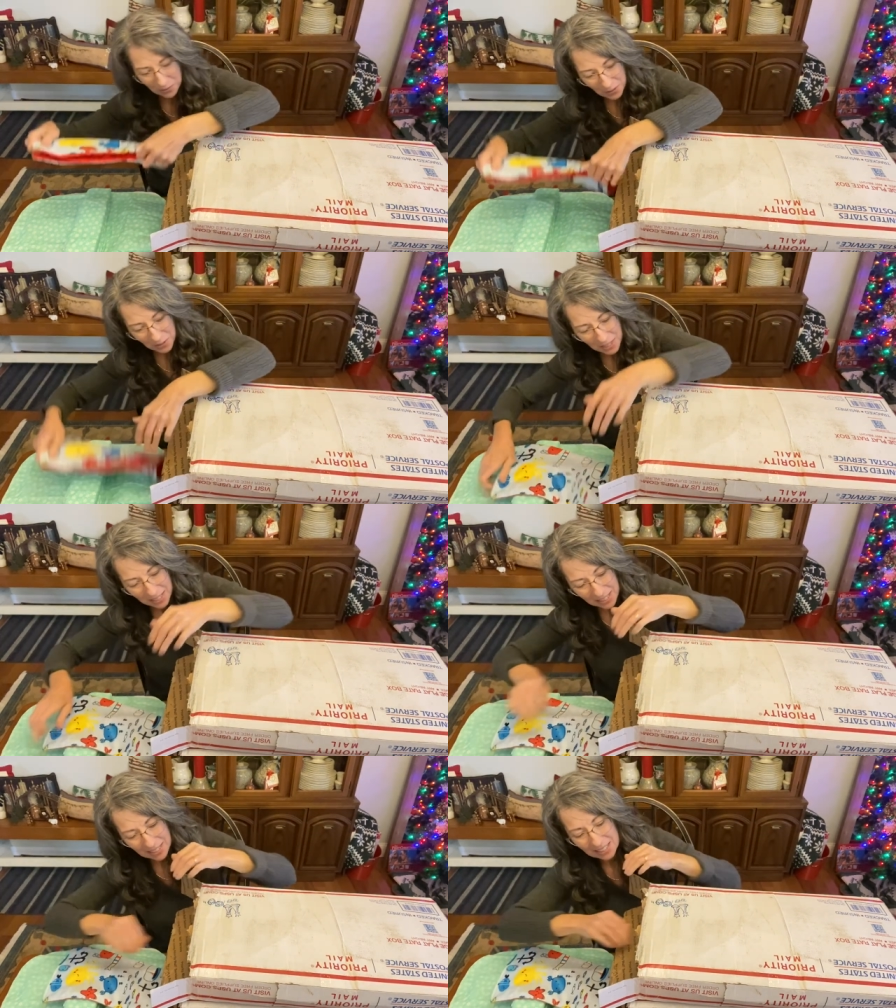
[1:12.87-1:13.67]
for
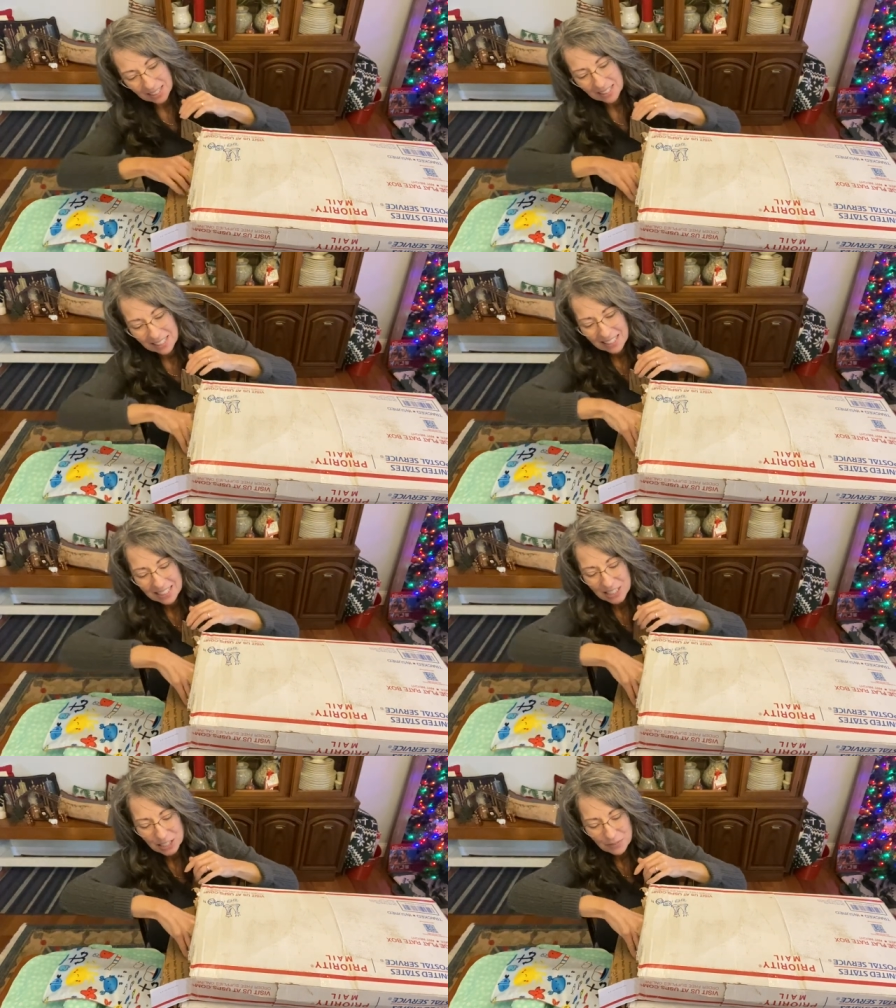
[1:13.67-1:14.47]

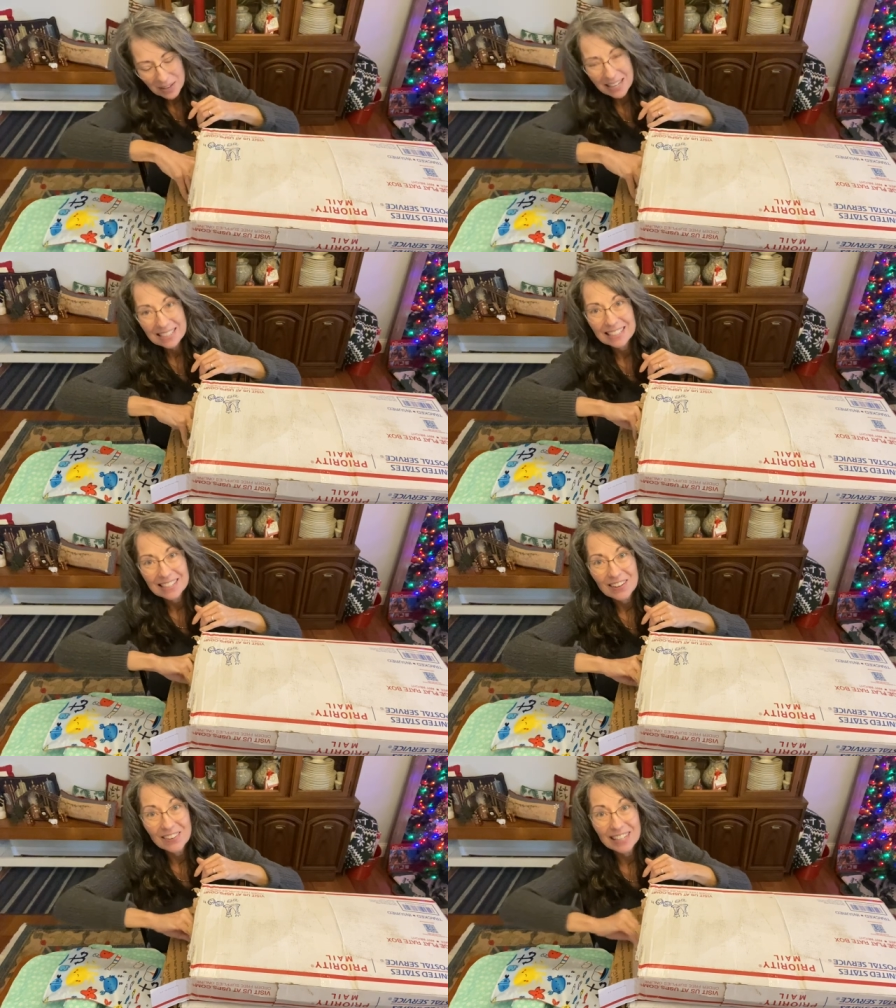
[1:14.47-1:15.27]
shoe boxes.
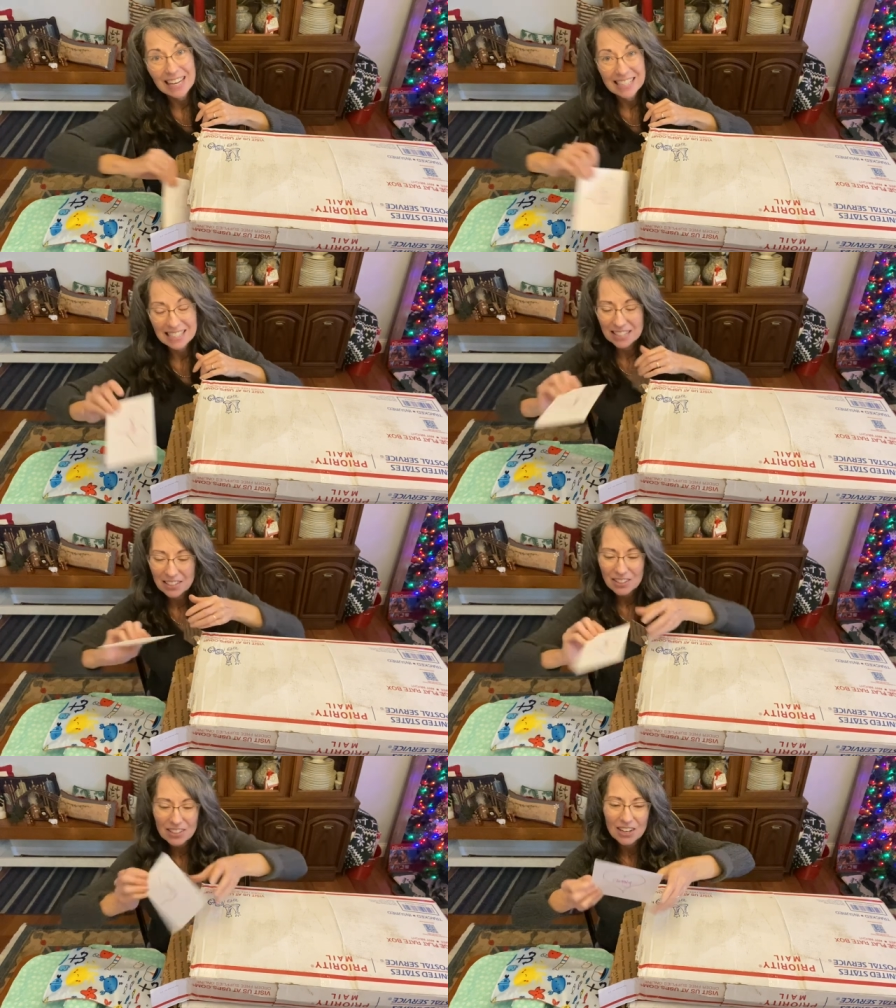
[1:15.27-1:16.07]
Oh, and I see
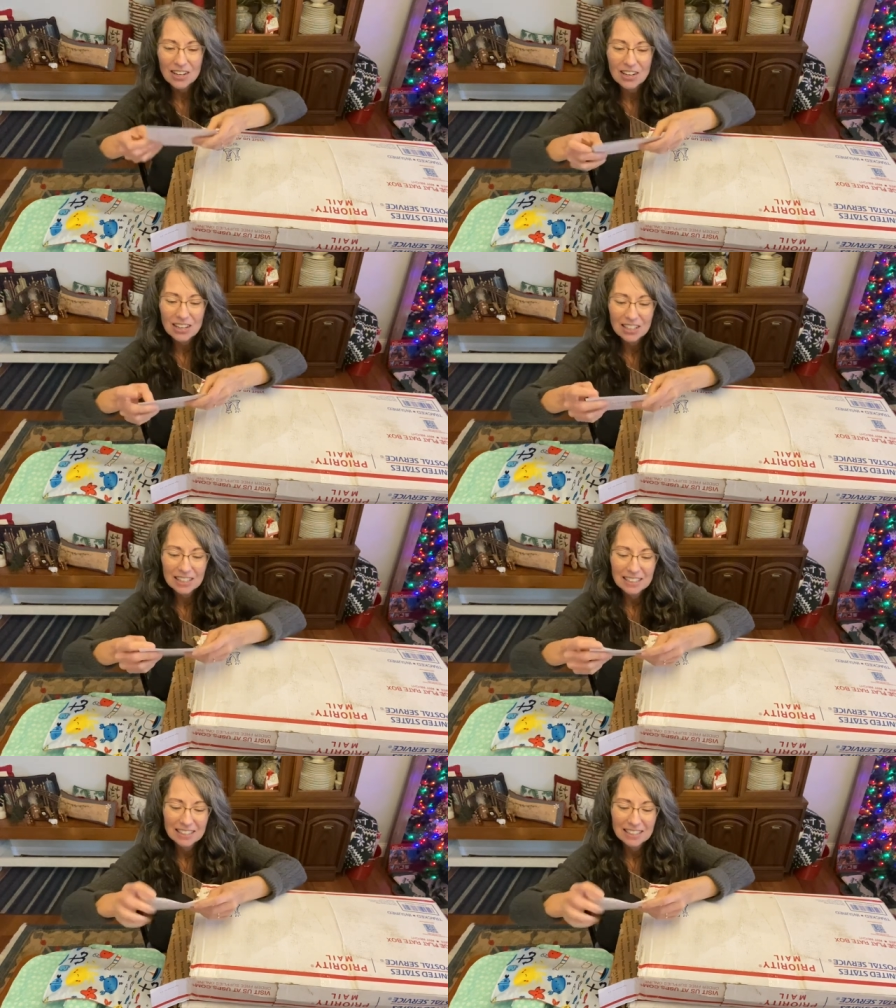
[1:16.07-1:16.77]
her card.